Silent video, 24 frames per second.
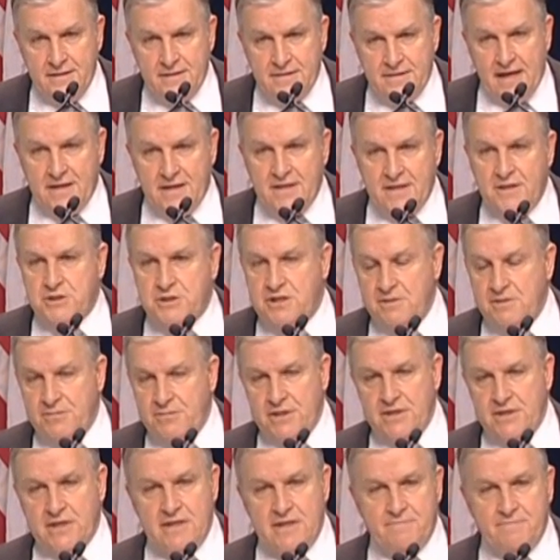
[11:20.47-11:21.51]
That
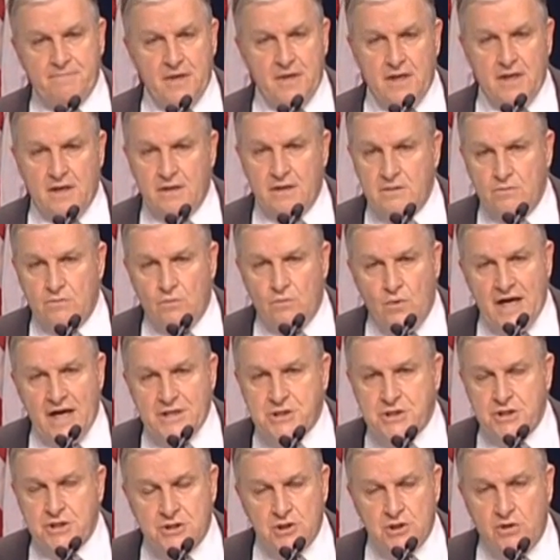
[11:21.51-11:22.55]
instability
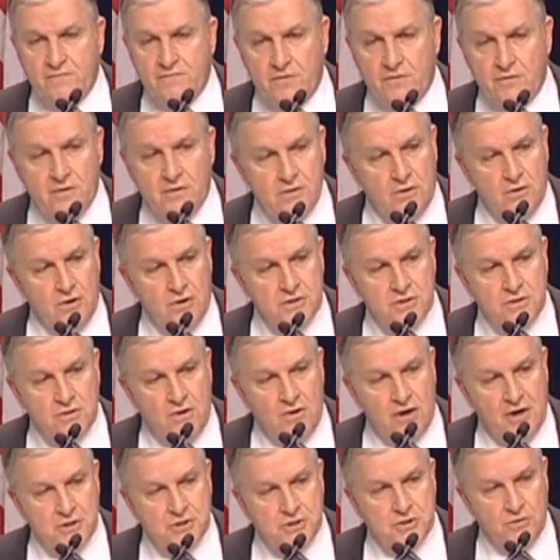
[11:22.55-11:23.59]
washes over onto
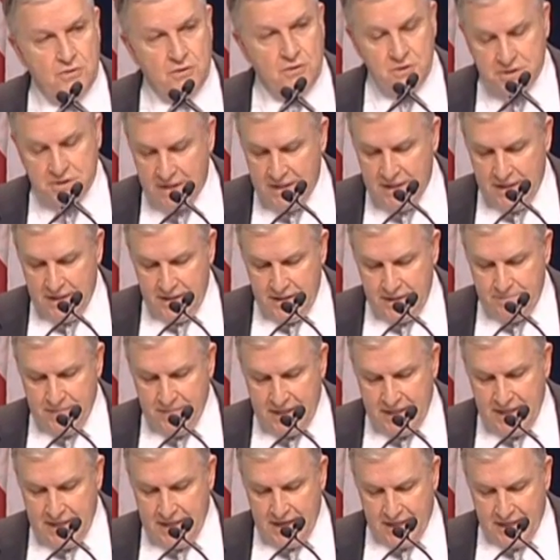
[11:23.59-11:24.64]
our shores in
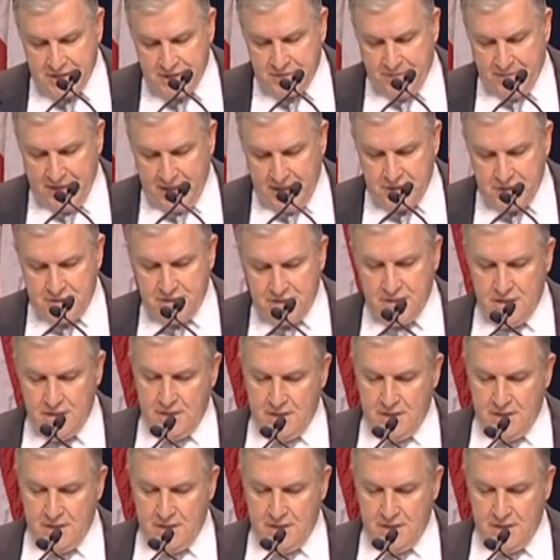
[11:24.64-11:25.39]
many aspects.